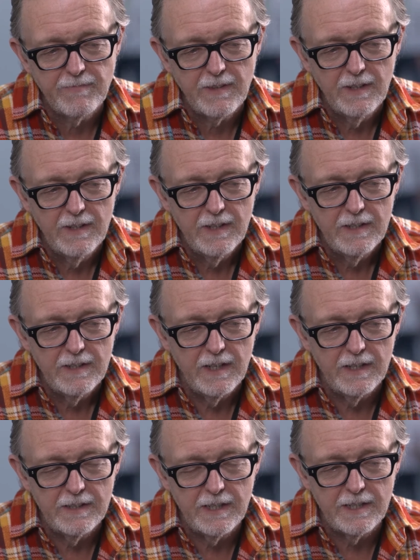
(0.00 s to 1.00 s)
be careful.
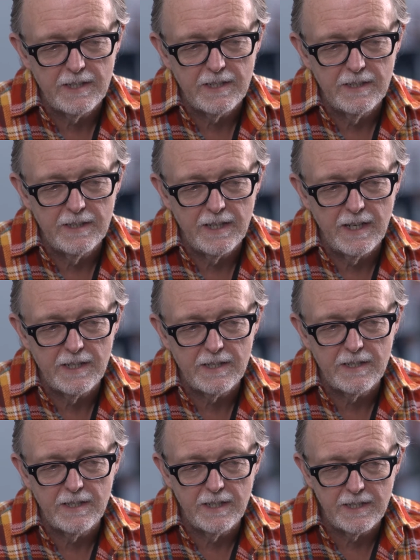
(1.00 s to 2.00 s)
Pairing 2
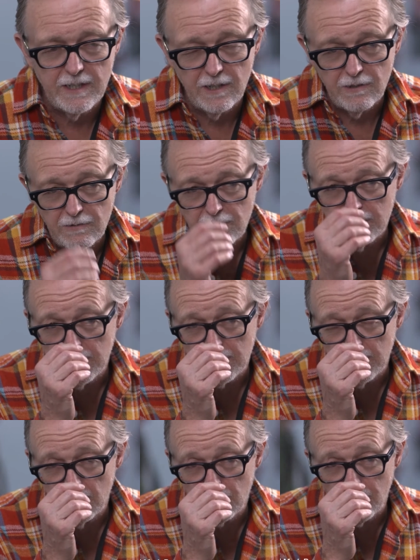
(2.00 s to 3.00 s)
pictures you might be
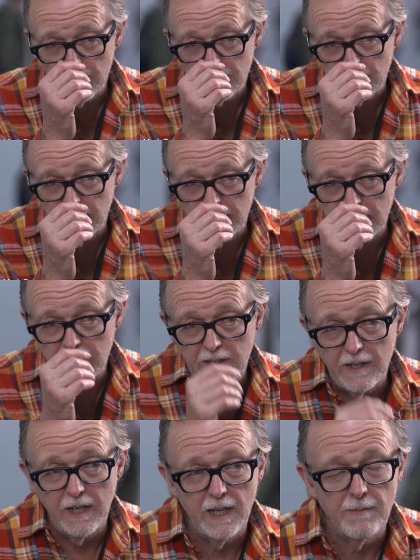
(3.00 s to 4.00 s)
sure would work together
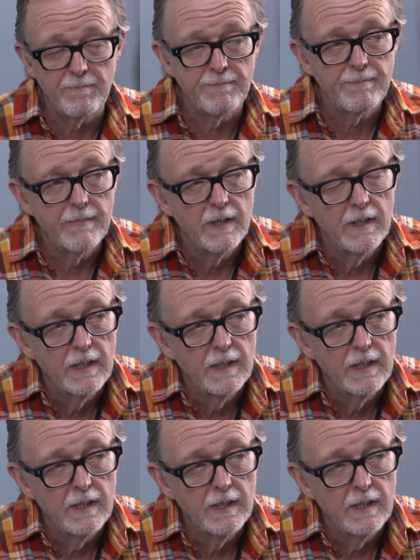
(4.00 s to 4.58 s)
often don't.